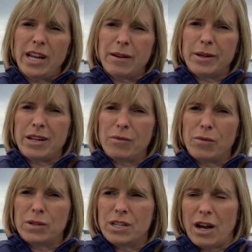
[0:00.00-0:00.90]
I mean,
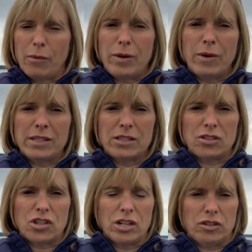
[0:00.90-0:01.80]
are we ones to
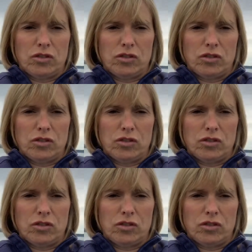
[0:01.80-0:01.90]
judge if